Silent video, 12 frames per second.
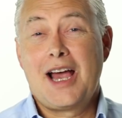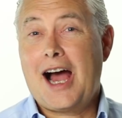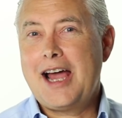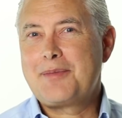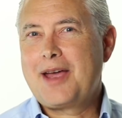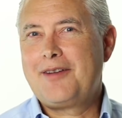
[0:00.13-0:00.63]

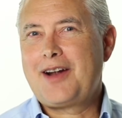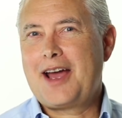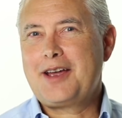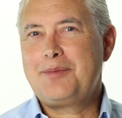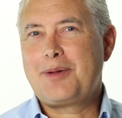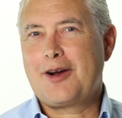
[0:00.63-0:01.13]
Hi, I'm Kevin
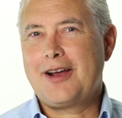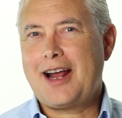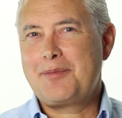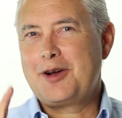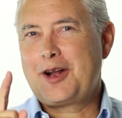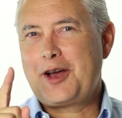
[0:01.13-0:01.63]
Eikenberry, and
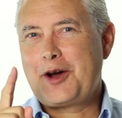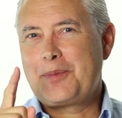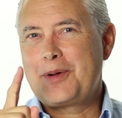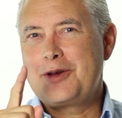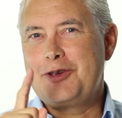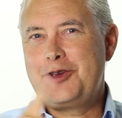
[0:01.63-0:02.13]
I'm here to
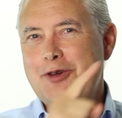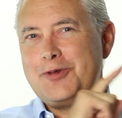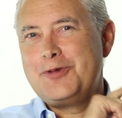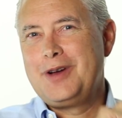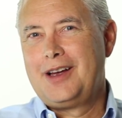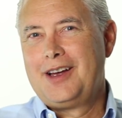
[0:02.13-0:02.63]
help
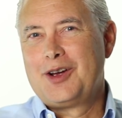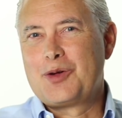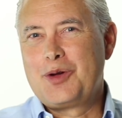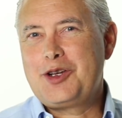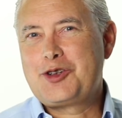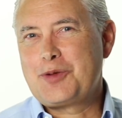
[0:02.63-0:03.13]
you
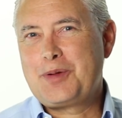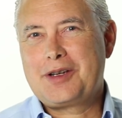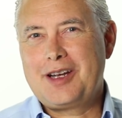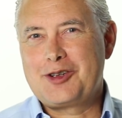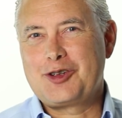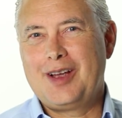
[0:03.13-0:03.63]
reach your
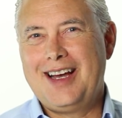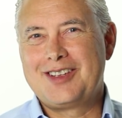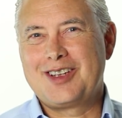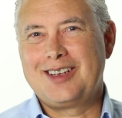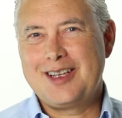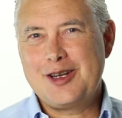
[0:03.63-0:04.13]
potential
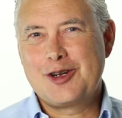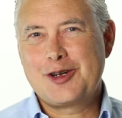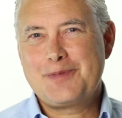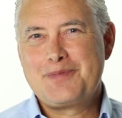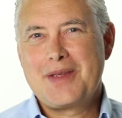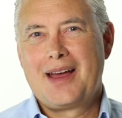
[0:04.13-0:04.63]
as a
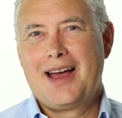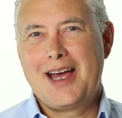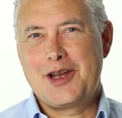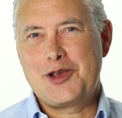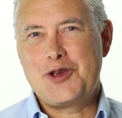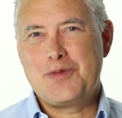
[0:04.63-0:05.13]
leader
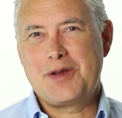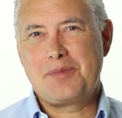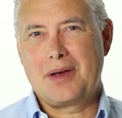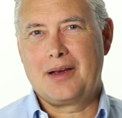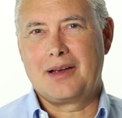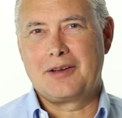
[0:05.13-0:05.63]
and a human
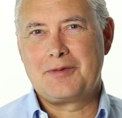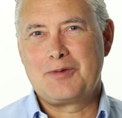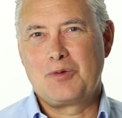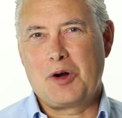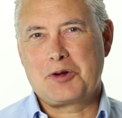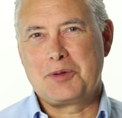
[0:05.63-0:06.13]
being.
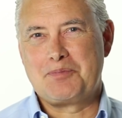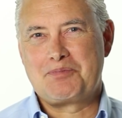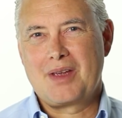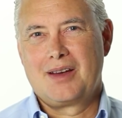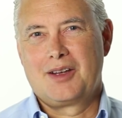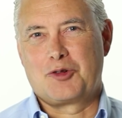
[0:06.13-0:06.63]
Welcome
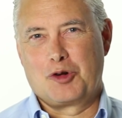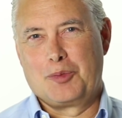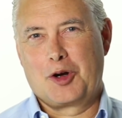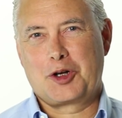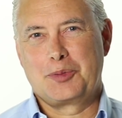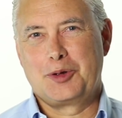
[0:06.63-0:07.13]
to
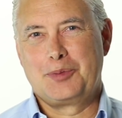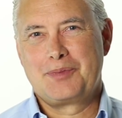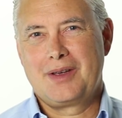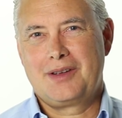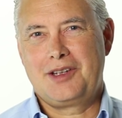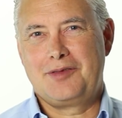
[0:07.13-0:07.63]
Remarkable
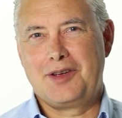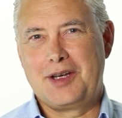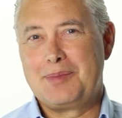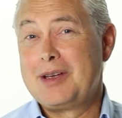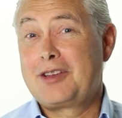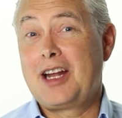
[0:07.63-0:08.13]

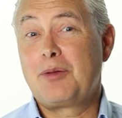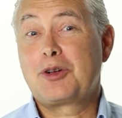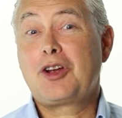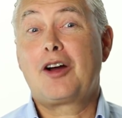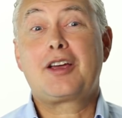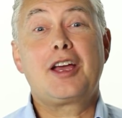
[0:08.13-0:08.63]
TV. Today
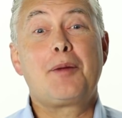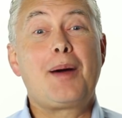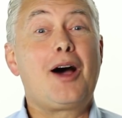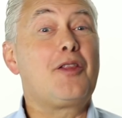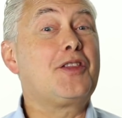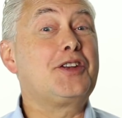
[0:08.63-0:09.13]
we're talking
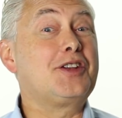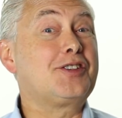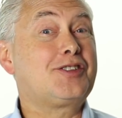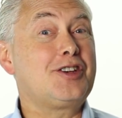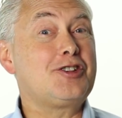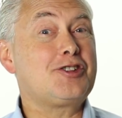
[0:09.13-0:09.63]
about the
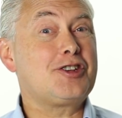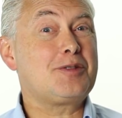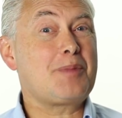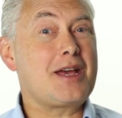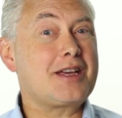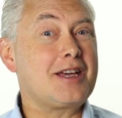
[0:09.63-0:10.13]

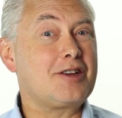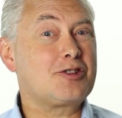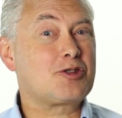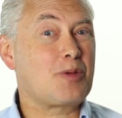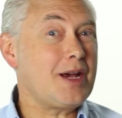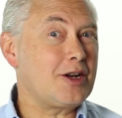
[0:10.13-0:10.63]
decision-making
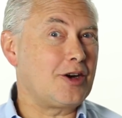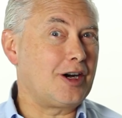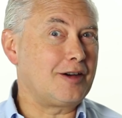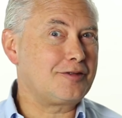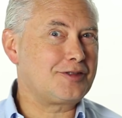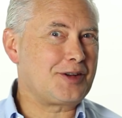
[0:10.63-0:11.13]

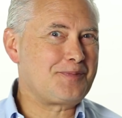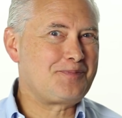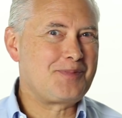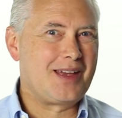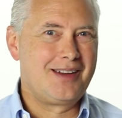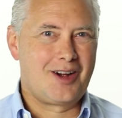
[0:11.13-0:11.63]
trade-off.
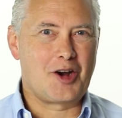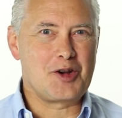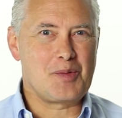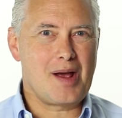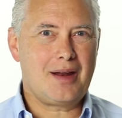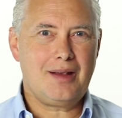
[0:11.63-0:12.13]
Are
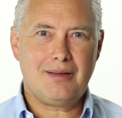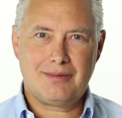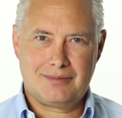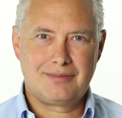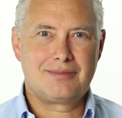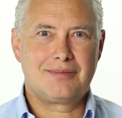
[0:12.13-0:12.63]
you ready?
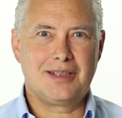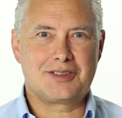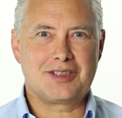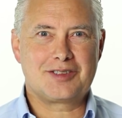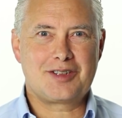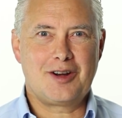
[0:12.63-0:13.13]
Let's
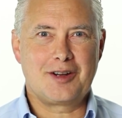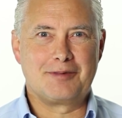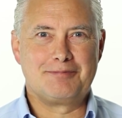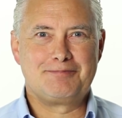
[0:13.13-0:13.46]
get started.